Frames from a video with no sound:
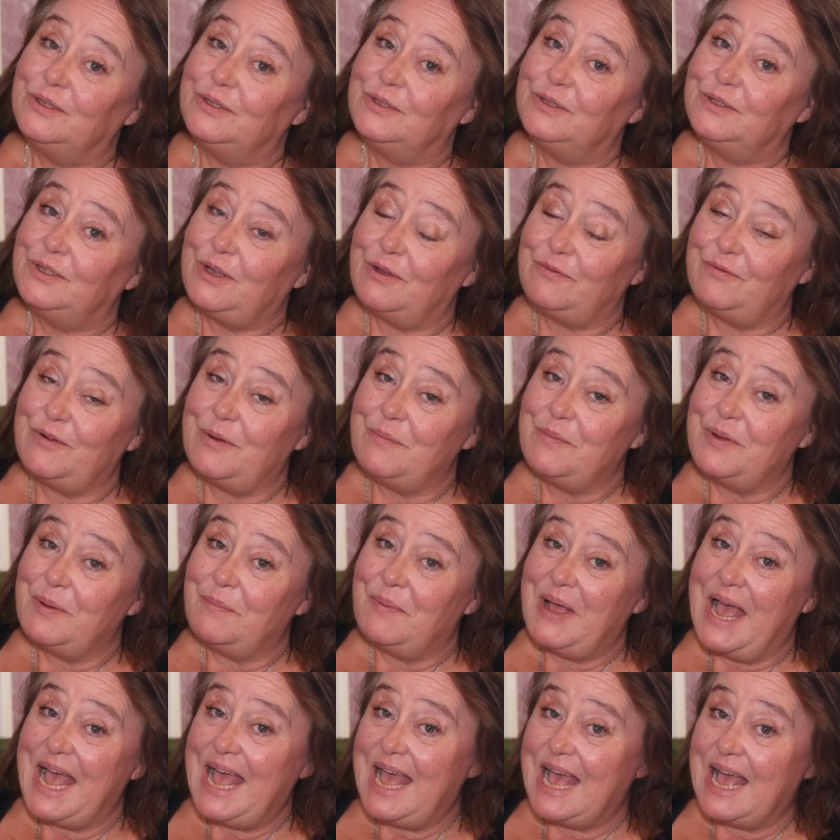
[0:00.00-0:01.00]
So from La
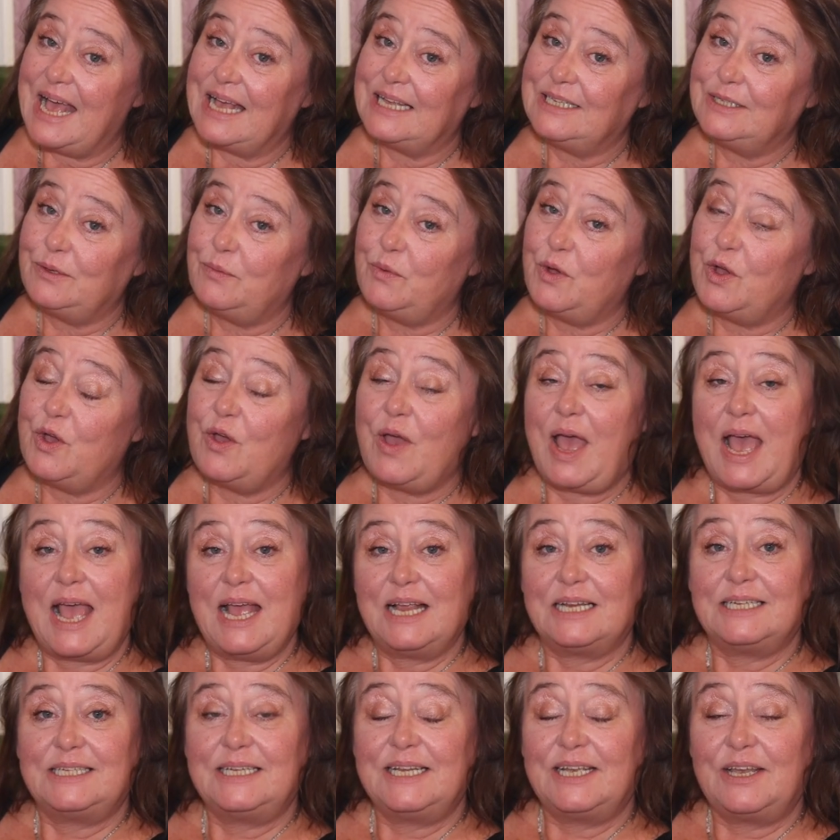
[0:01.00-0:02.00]
Paz, we're
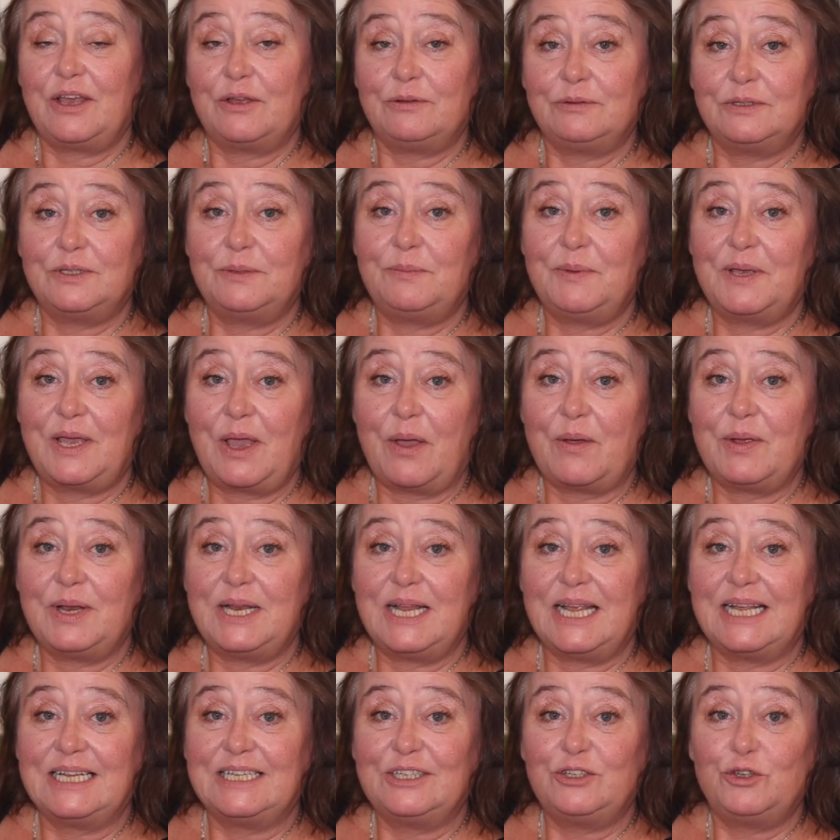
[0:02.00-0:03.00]
actually going to be going
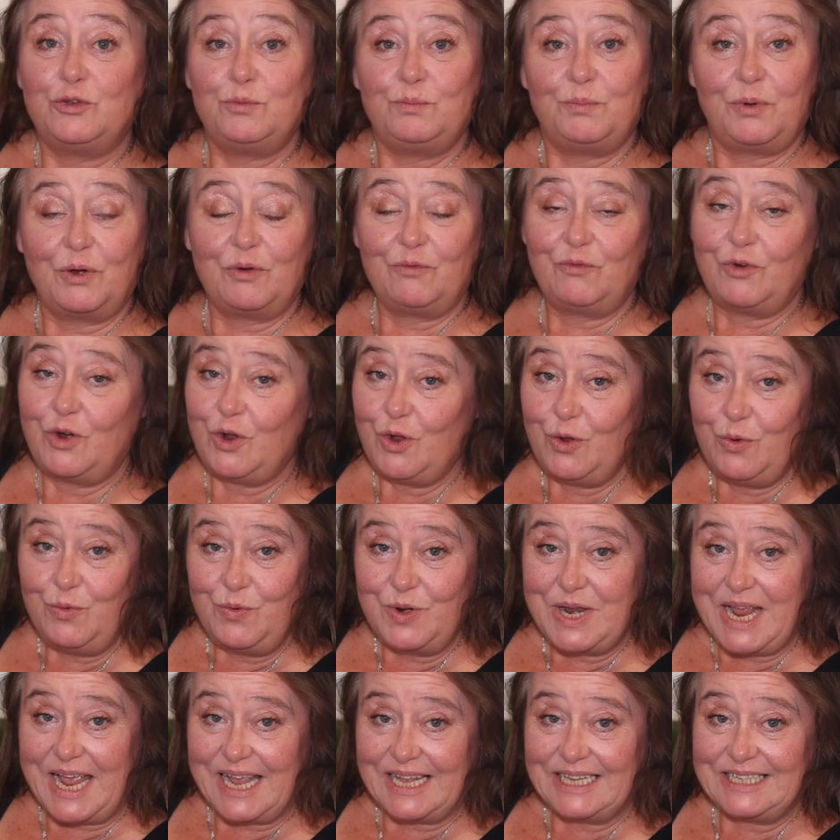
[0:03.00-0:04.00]
into
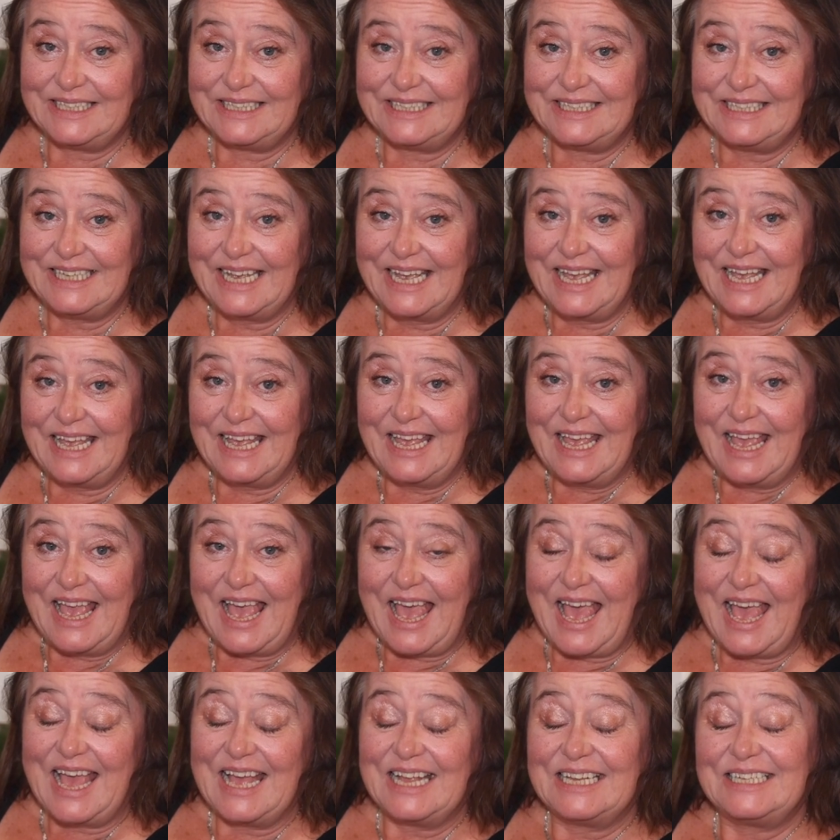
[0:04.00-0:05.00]
Peru next.
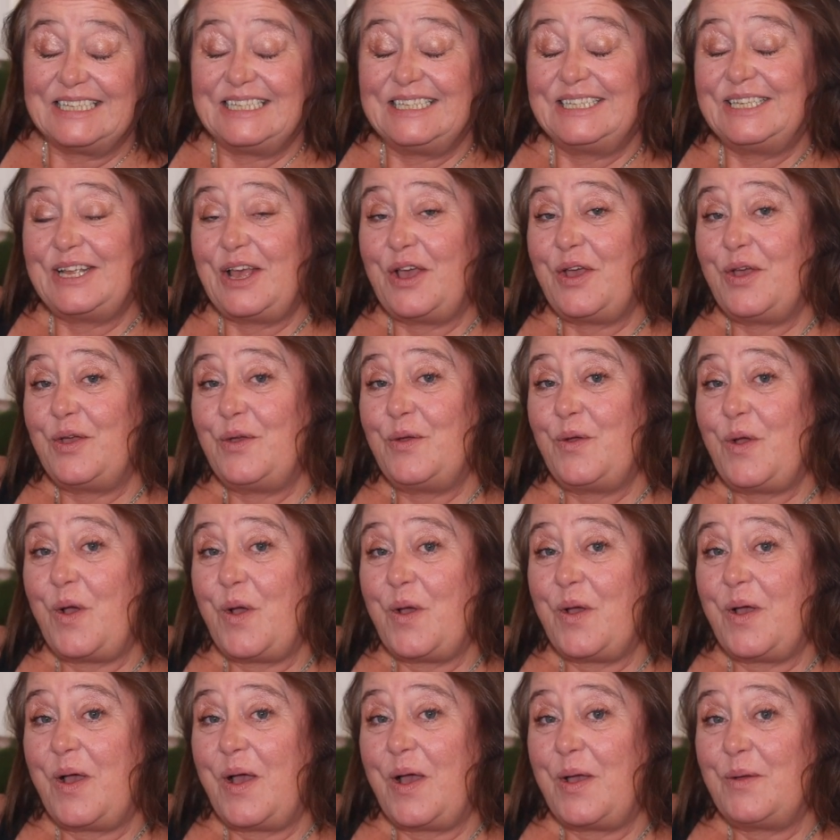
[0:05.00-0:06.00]
And so
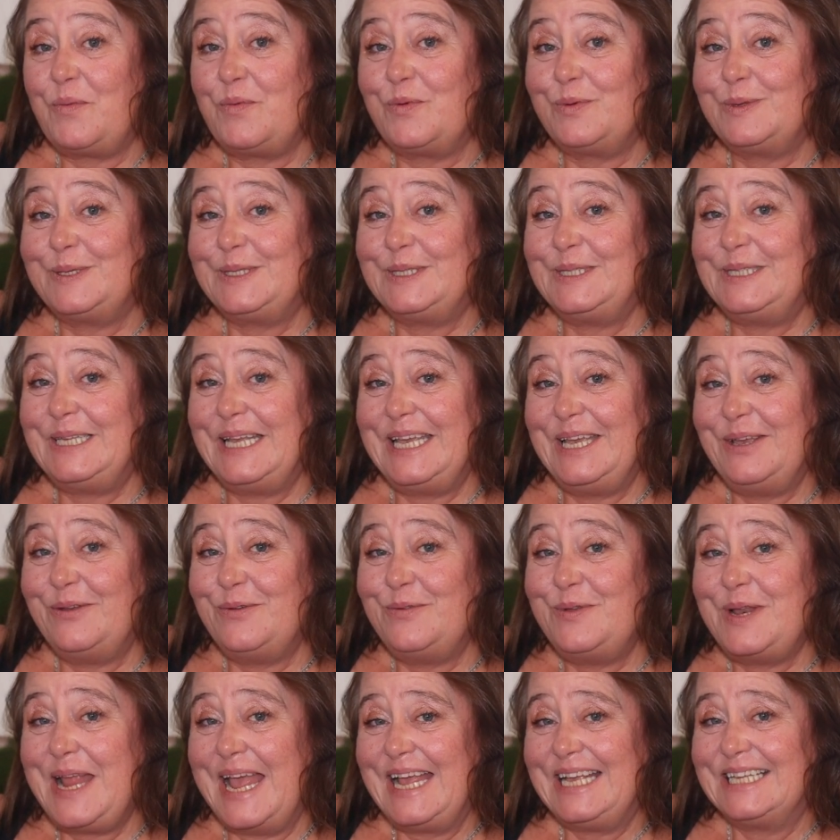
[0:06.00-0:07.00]
I will see
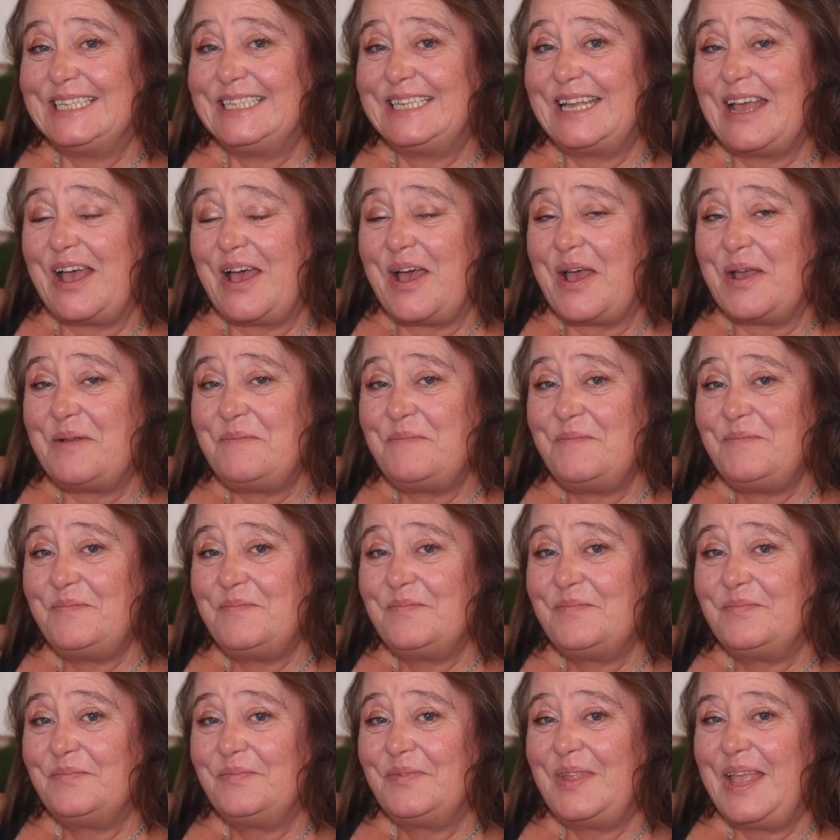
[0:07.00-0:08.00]
you next time
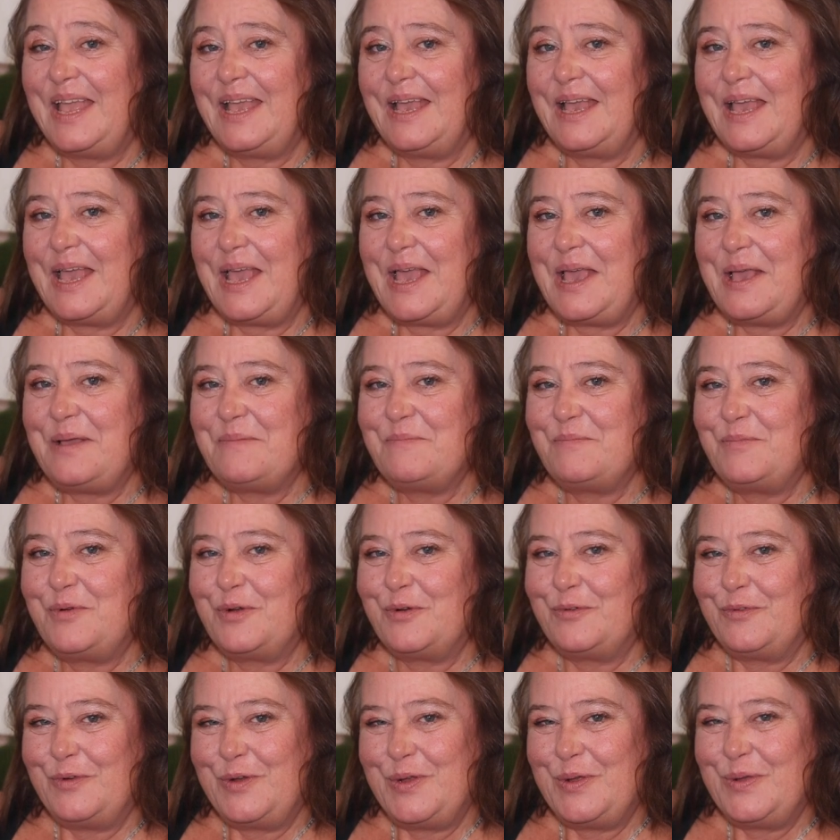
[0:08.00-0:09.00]
in
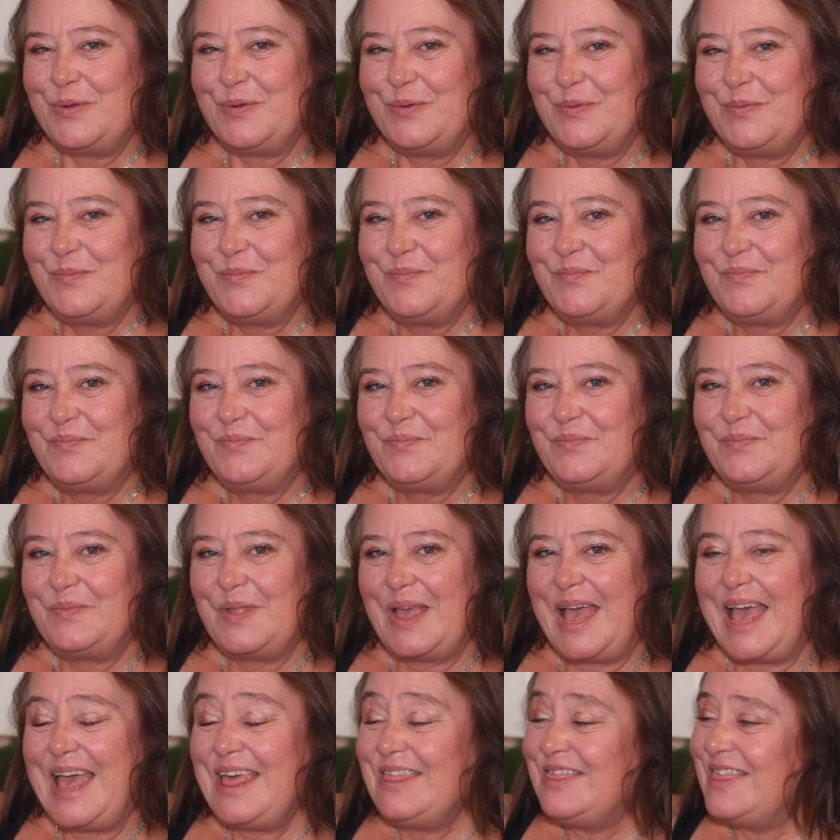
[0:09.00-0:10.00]
Peru.
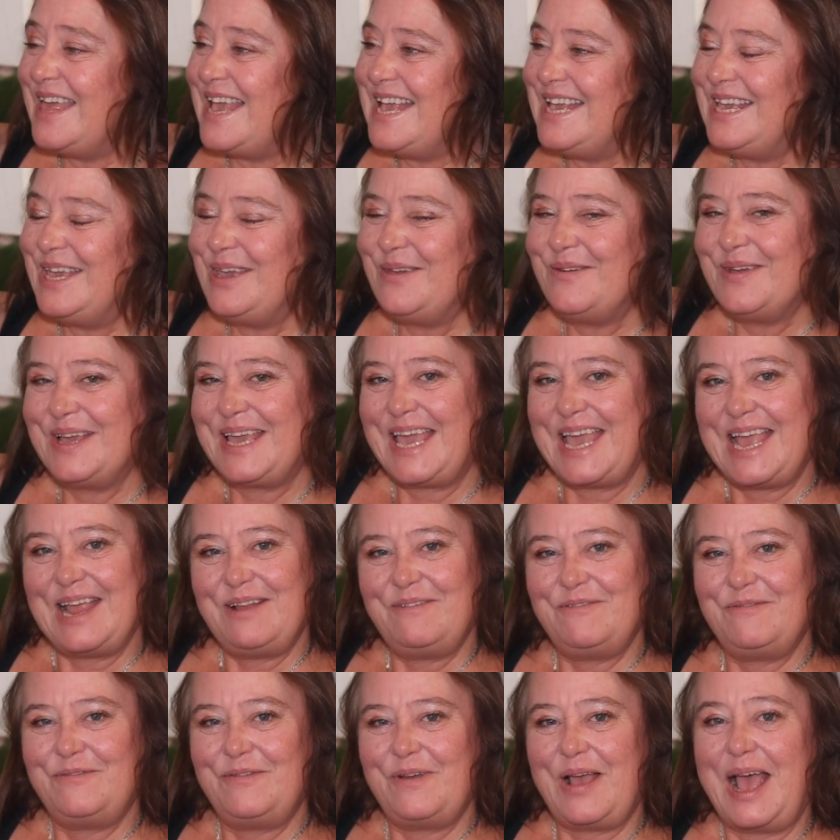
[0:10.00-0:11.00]
And thank you
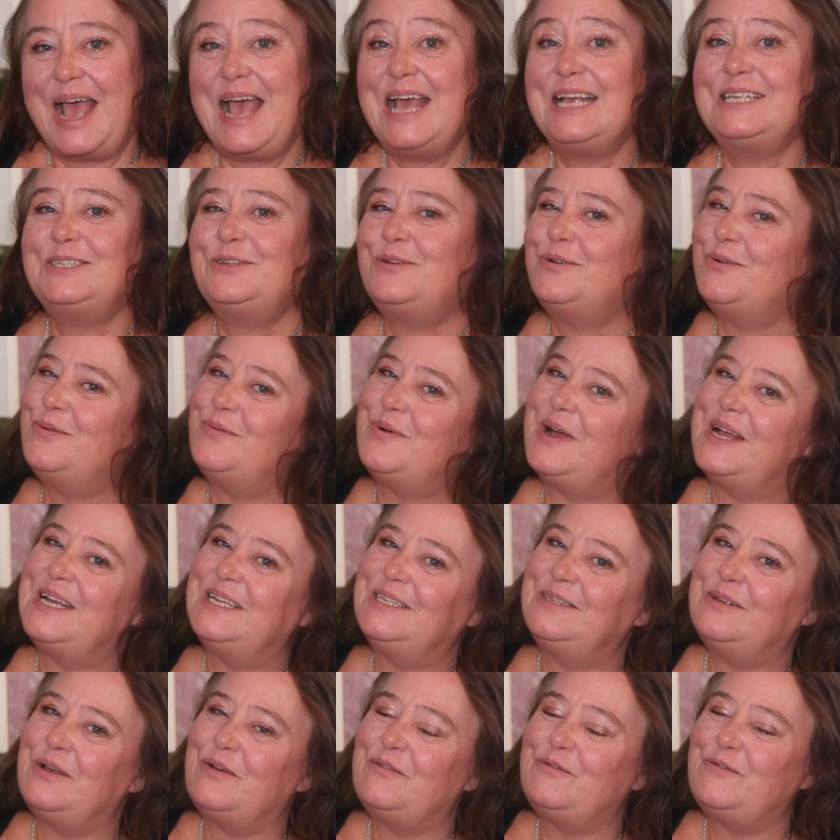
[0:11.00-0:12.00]
again, as
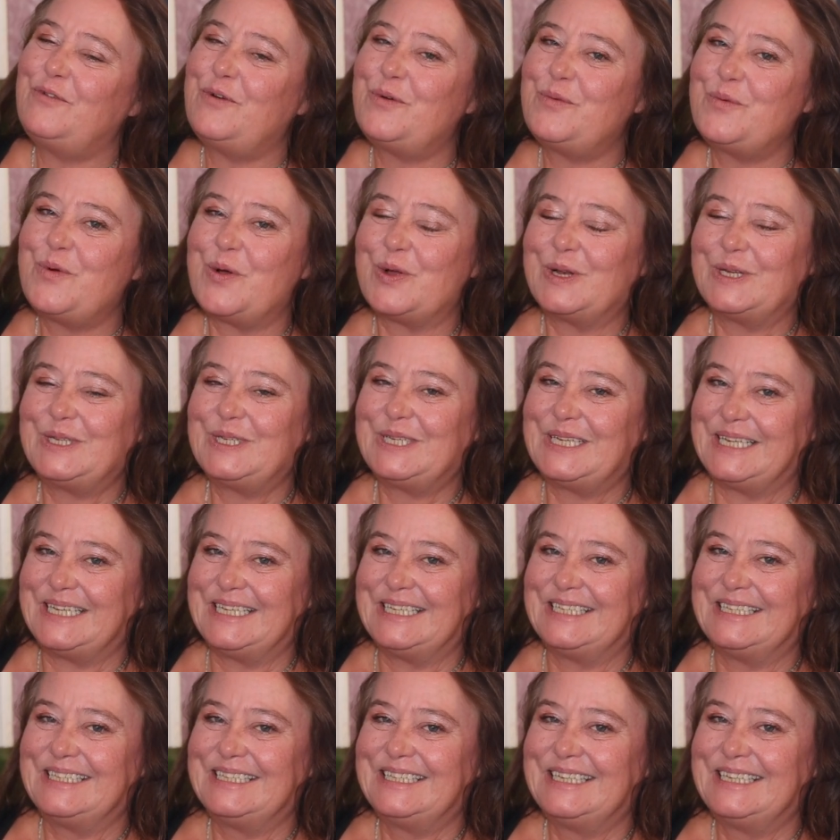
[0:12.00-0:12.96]
always, for watching.